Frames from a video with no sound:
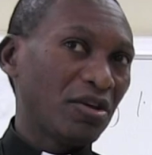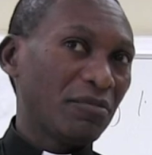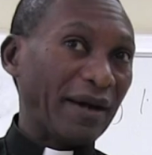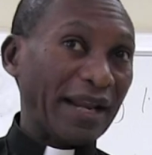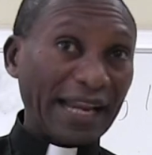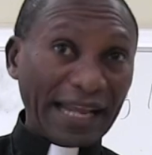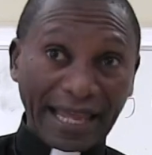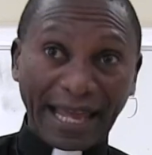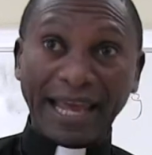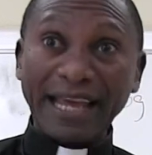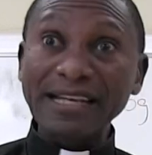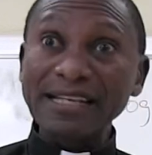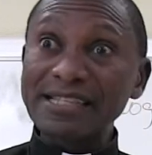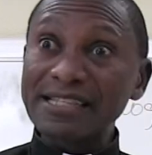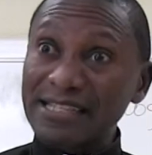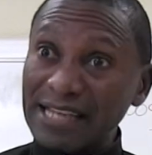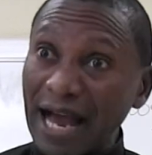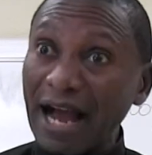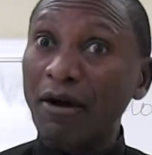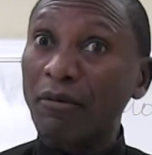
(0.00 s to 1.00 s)
But again,
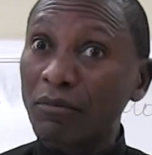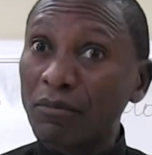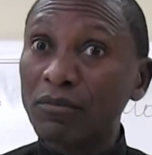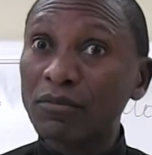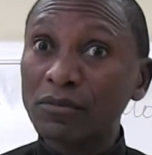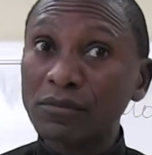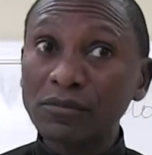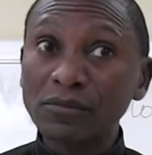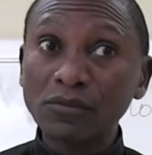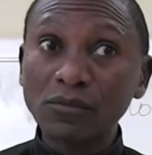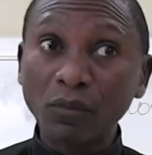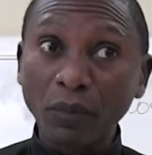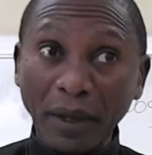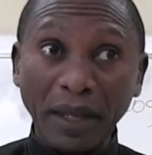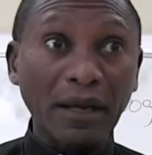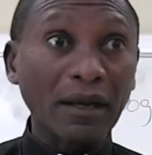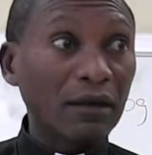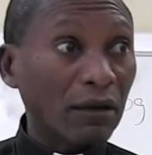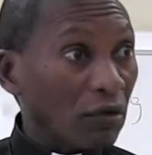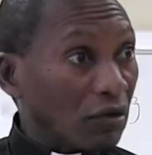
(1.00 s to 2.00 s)
some
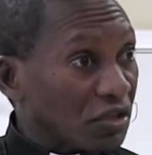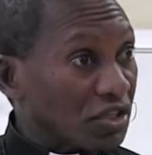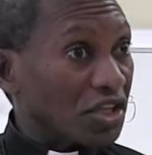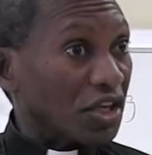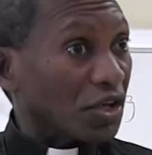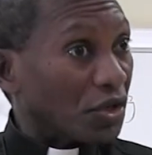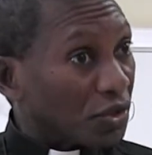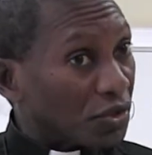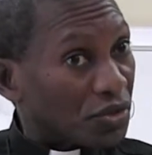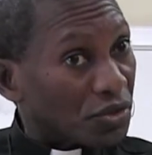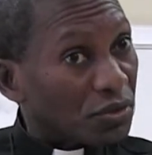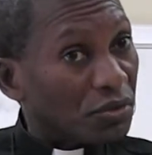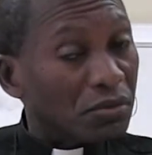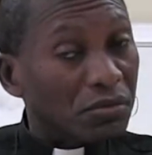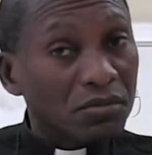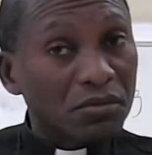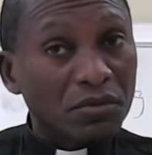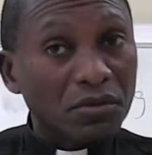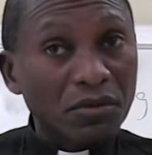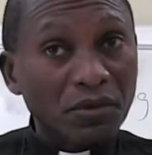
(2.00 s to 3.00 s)
will continue
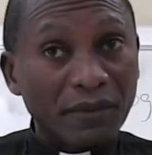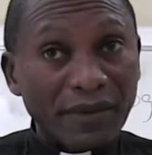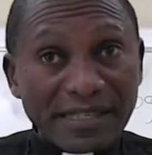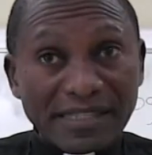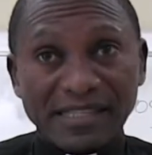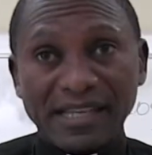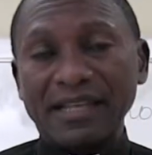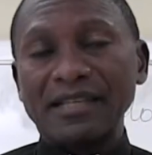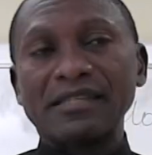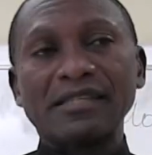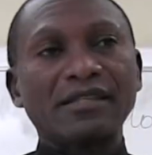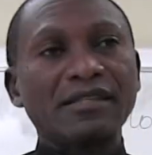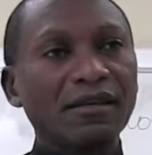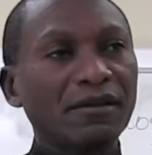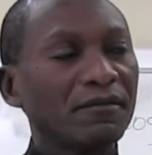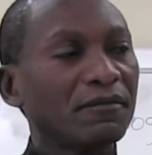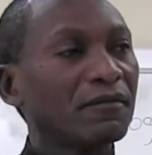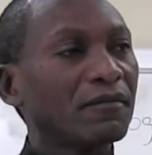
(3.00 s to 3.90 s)
to resist.